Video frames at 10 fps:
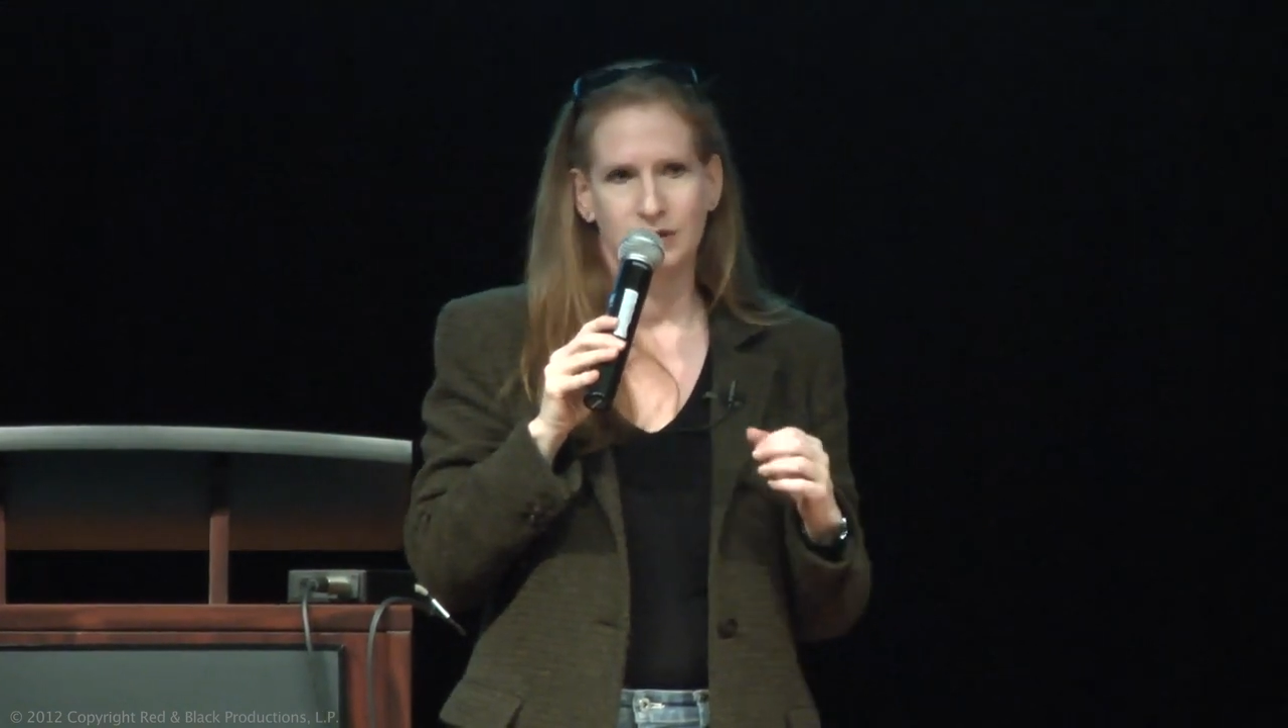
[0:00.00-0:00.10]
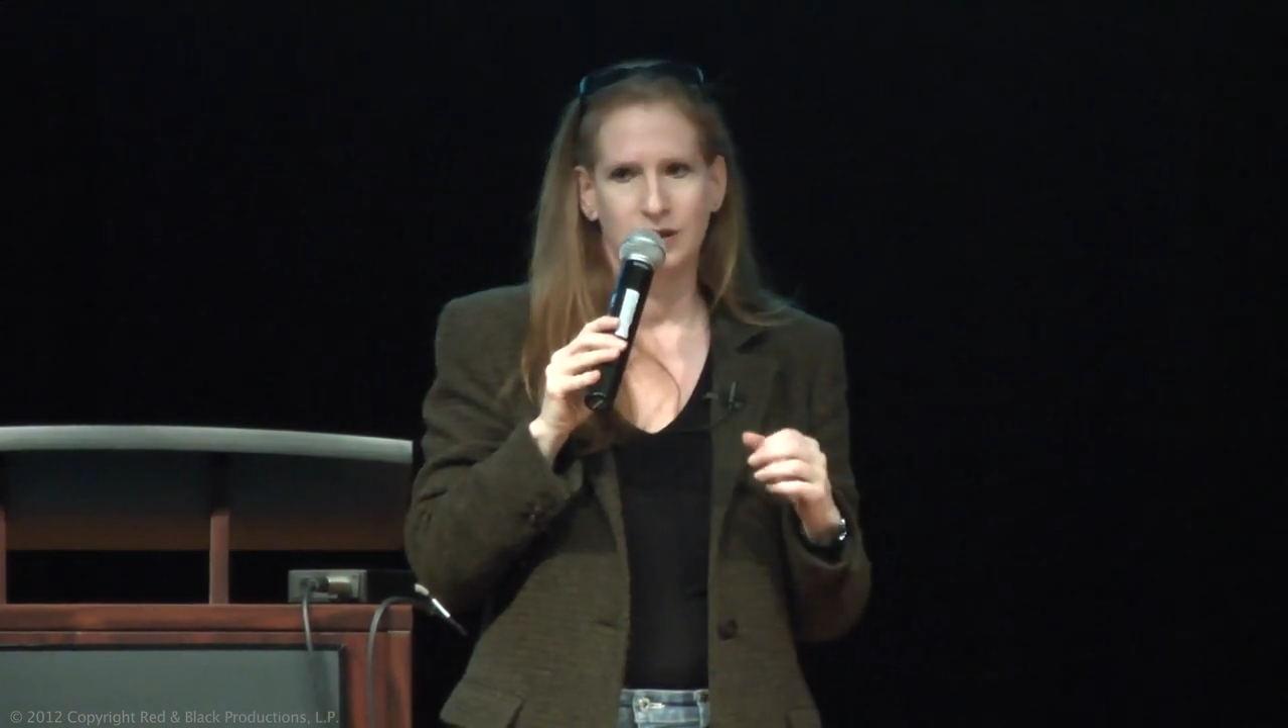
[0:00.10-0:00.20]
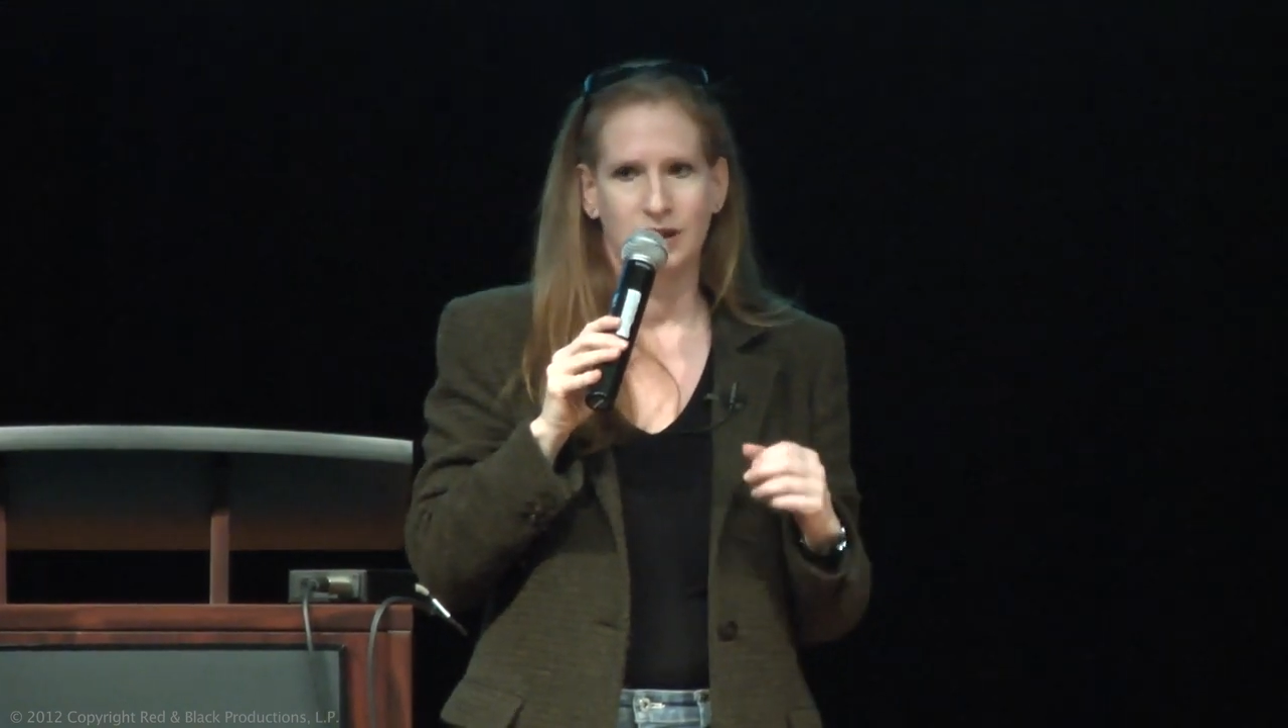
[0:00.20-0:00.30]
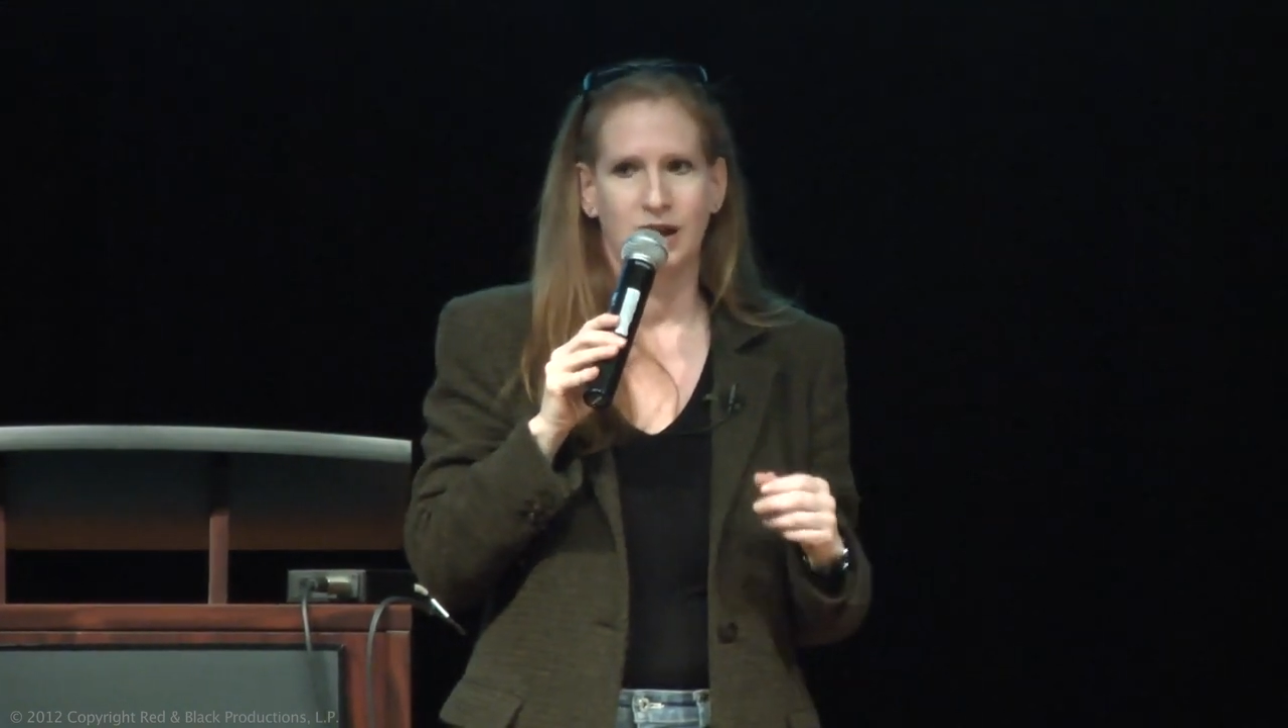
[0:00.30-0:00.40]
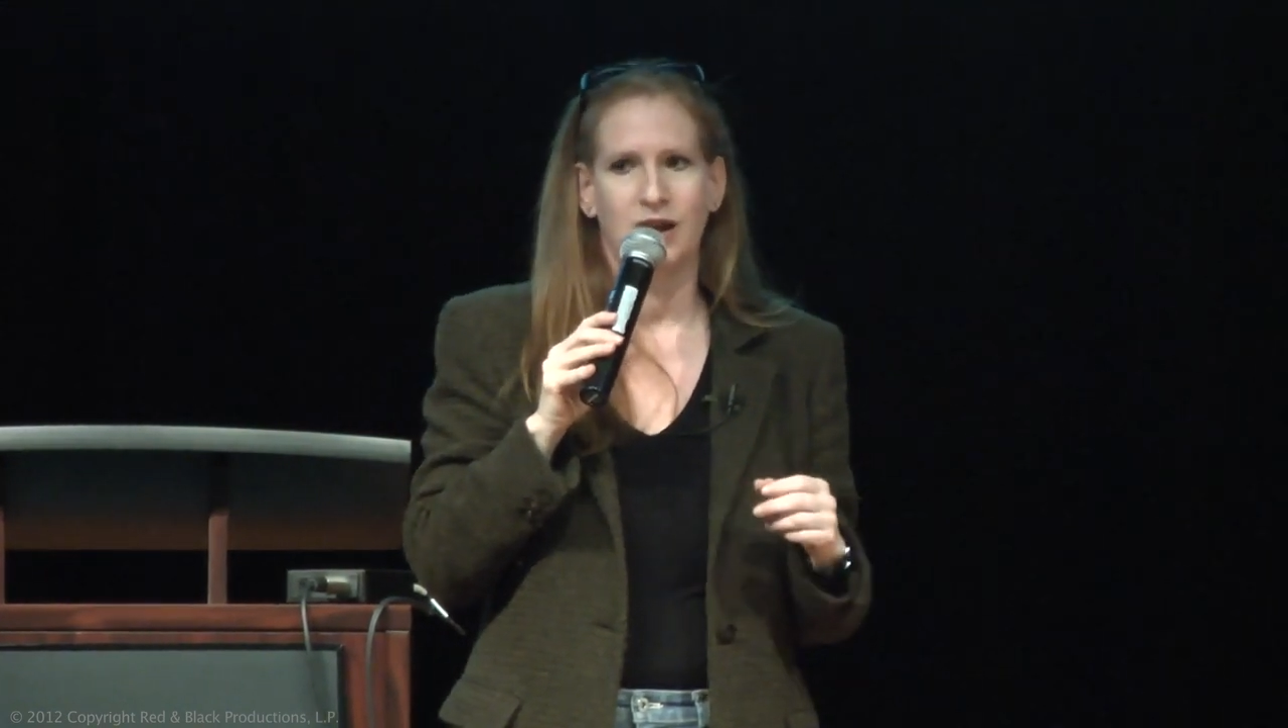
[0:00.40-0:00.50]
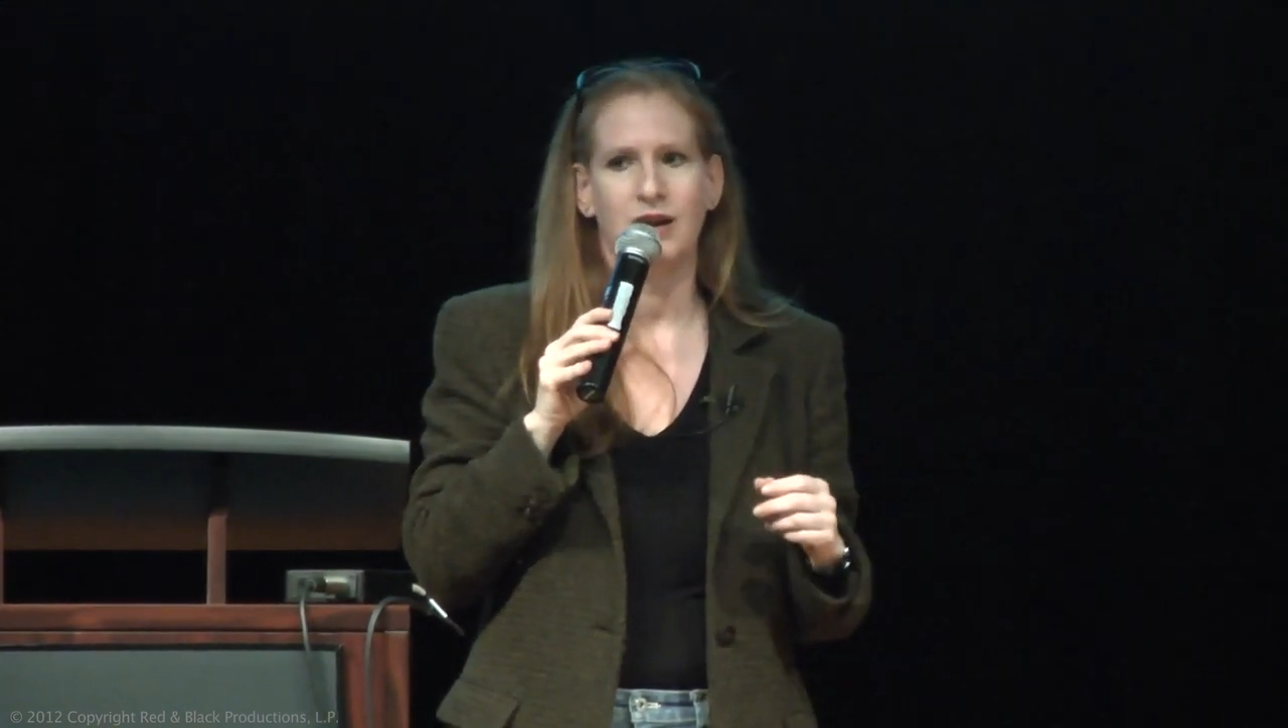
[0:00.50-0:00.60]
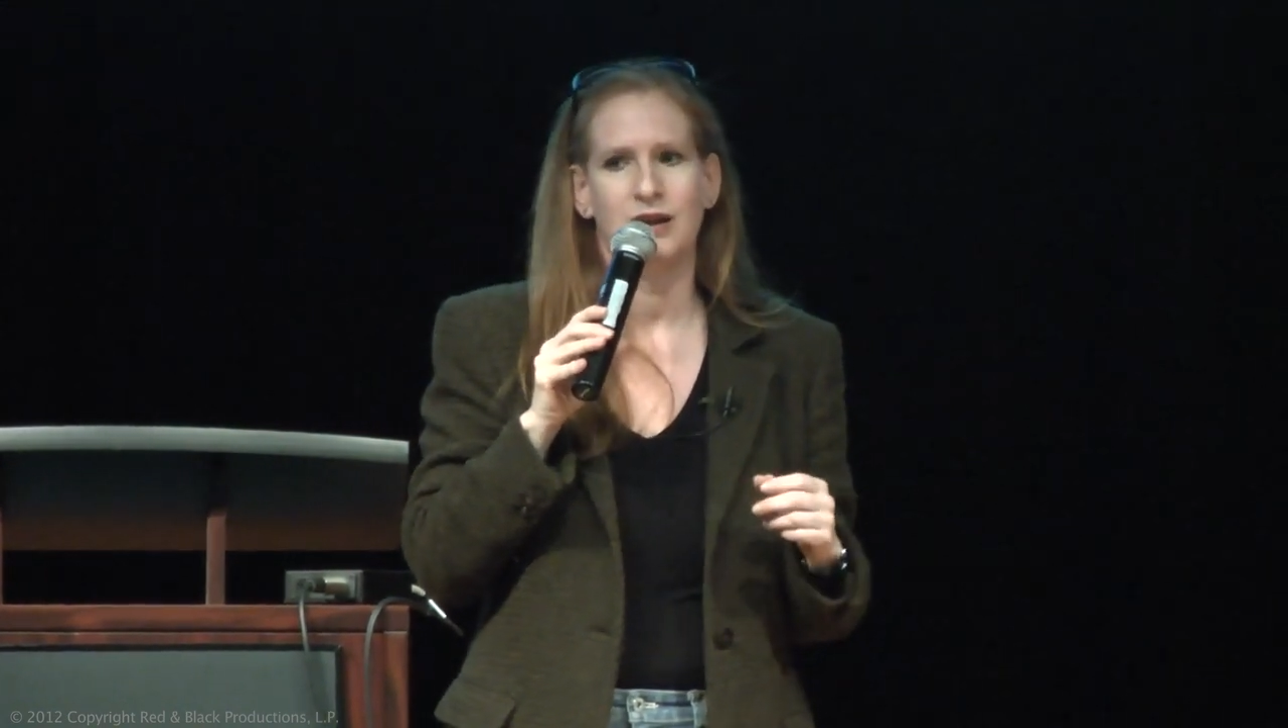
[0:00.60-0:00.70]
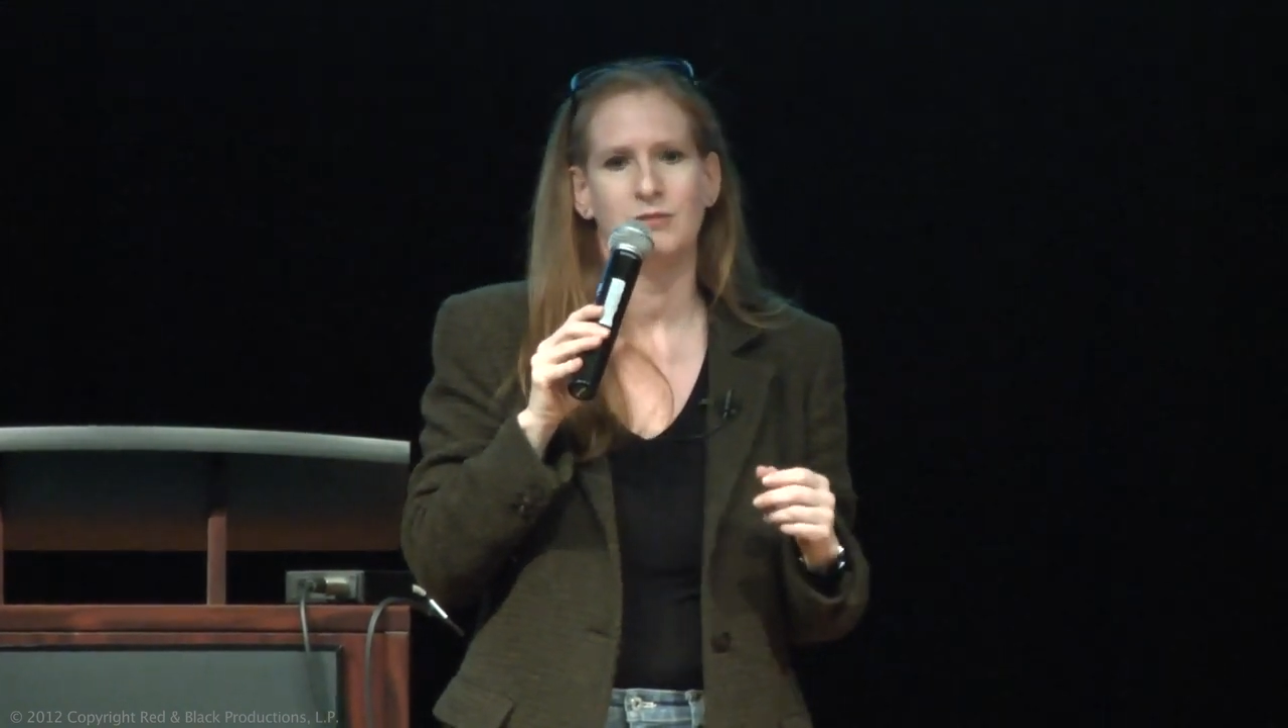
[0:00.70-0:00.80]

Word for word: yeah,